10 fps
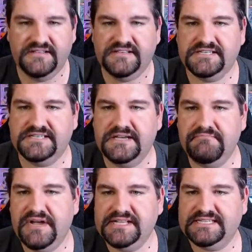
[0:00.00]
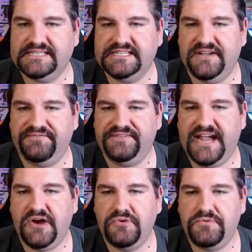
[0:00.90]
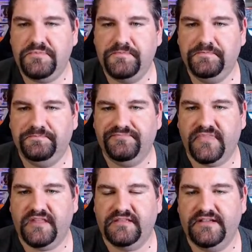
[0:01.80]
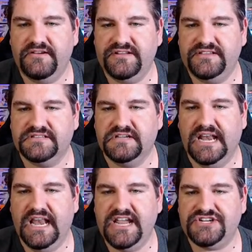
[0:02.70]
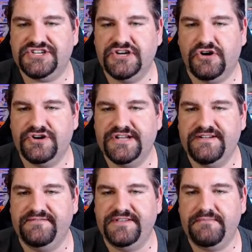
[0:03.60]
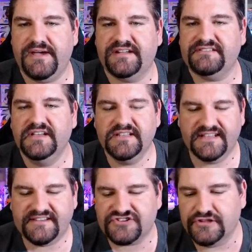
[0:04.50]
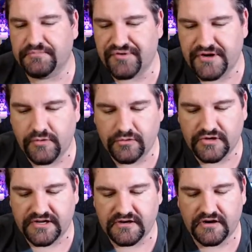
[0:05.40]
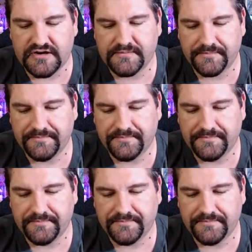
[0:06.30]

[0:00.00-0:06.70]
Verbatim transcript: some stuff now there it is, Glaceon VMAX. That's actually a pretty cool looking card.